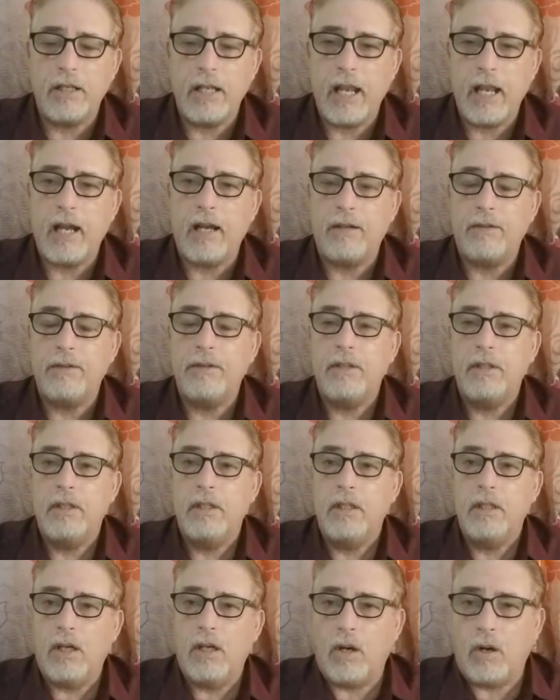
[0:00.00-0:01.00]
Yeah.
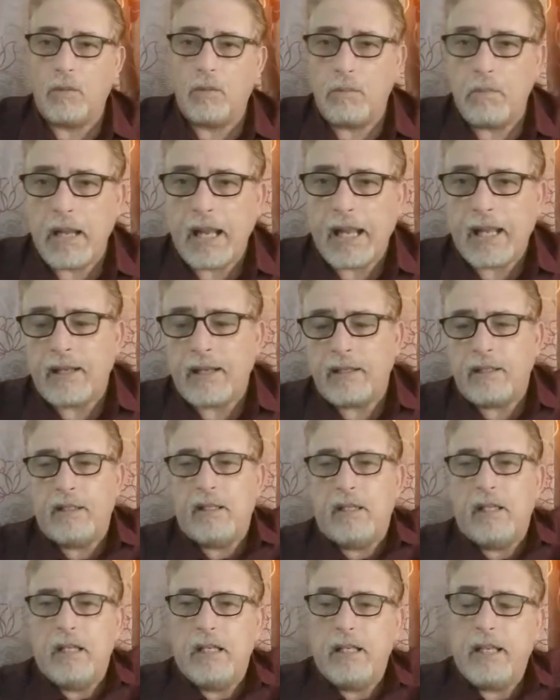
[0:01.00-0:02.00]
Oh man.
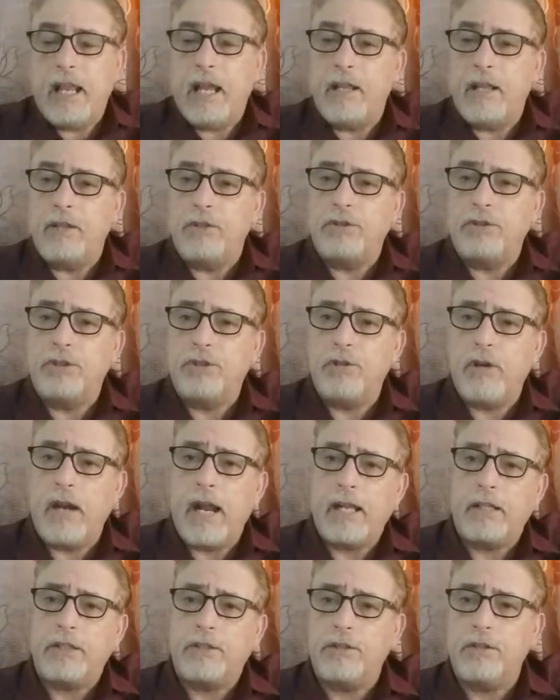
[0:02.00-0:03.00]
Yeah, those
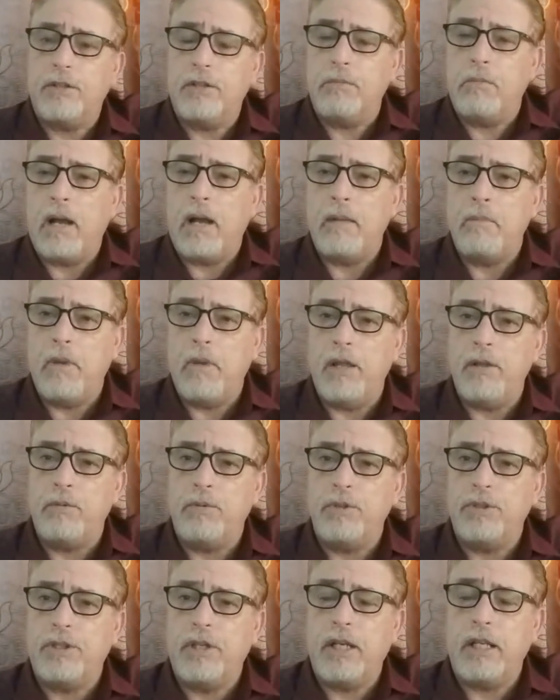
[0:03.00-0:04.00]
tracks. My mother
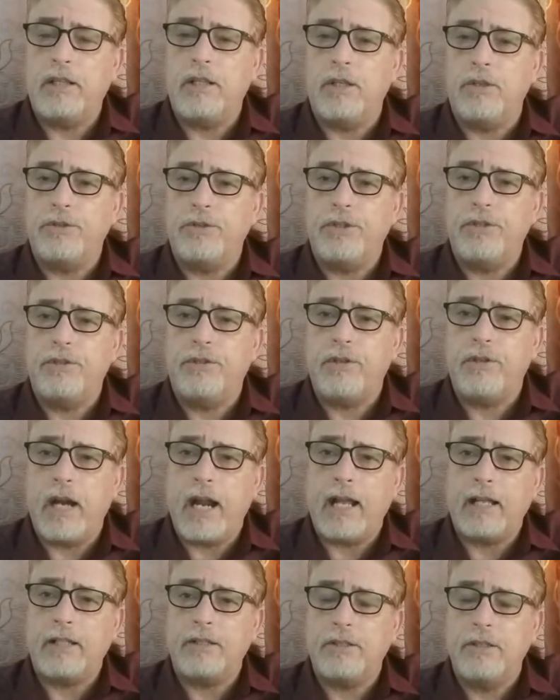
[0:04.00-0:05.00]
would get those
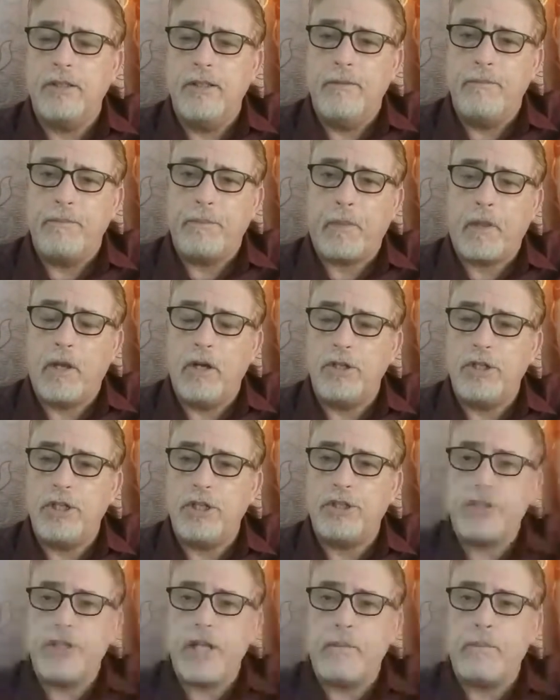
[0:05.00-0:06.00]
tracks because she
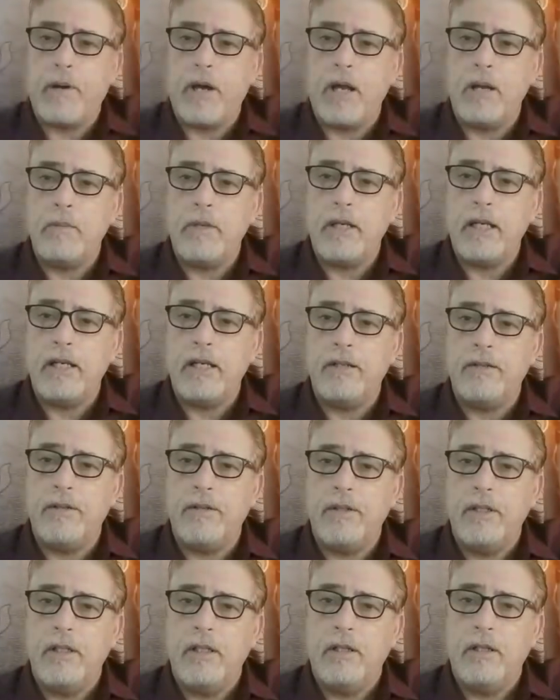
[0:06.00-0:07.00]
stepped on them and didn't
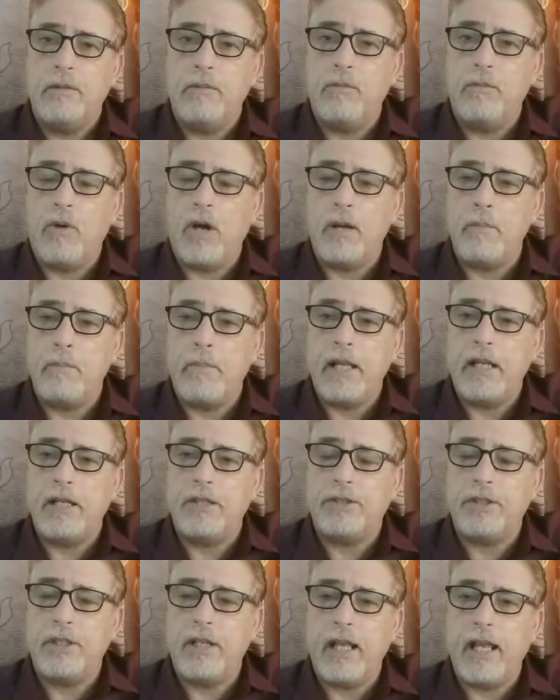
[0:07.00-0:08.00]
want to beat
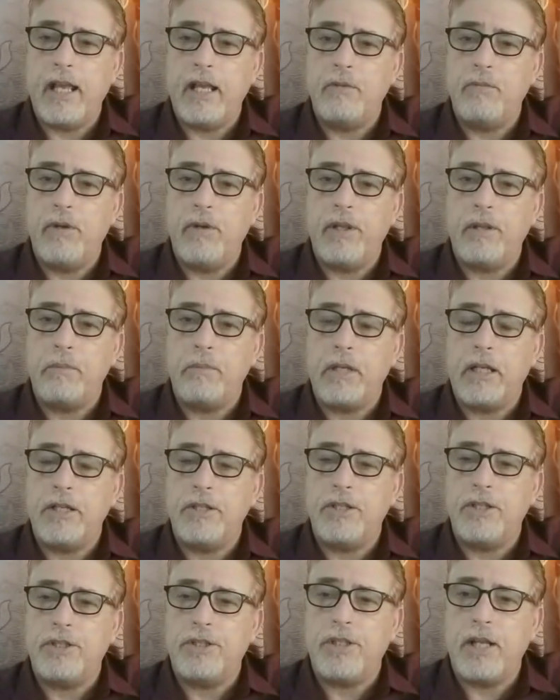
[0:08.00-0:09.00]
us in the head with them because
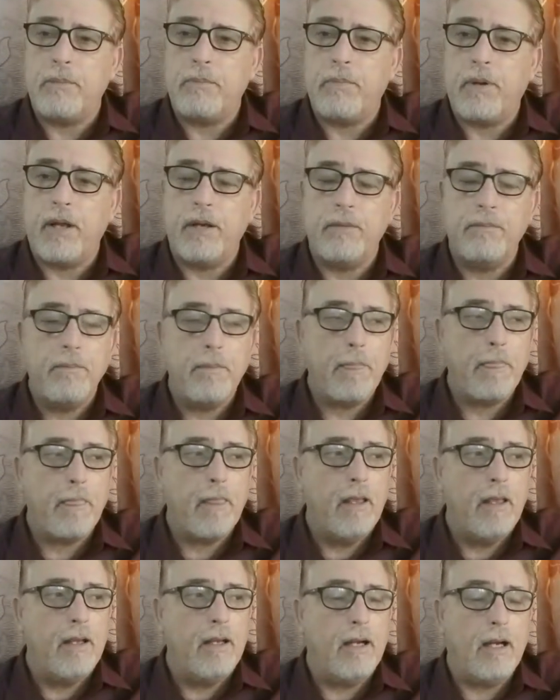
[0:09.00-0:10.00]
she stepped on them.
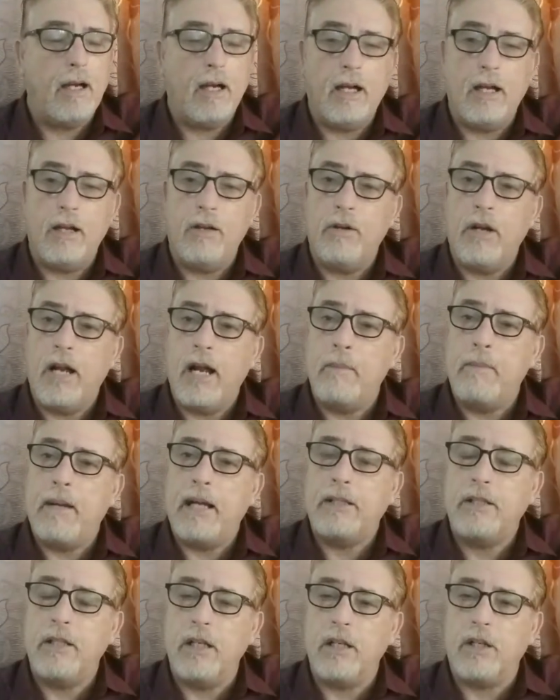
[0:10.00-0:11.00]
How about
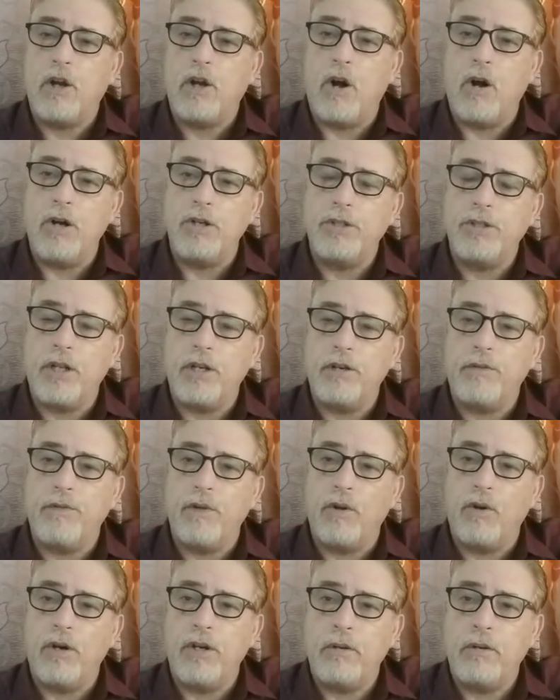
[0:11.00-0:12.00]
the little cars on the
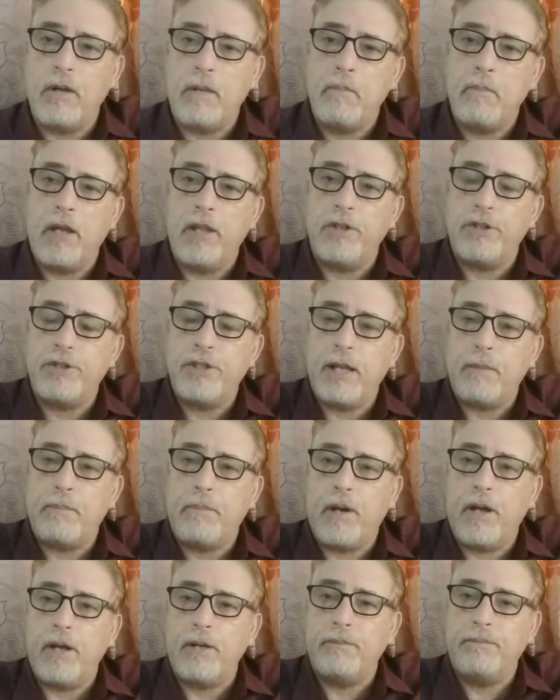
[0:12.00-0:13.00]
floor and my mother stepped
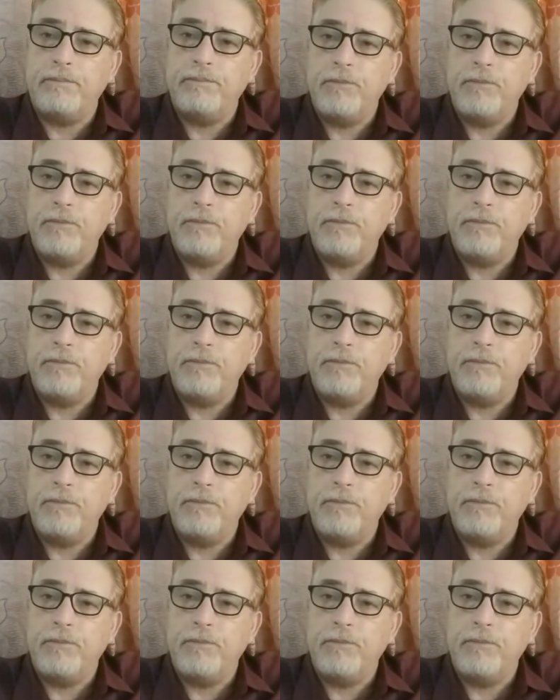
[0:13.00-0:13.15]
on them?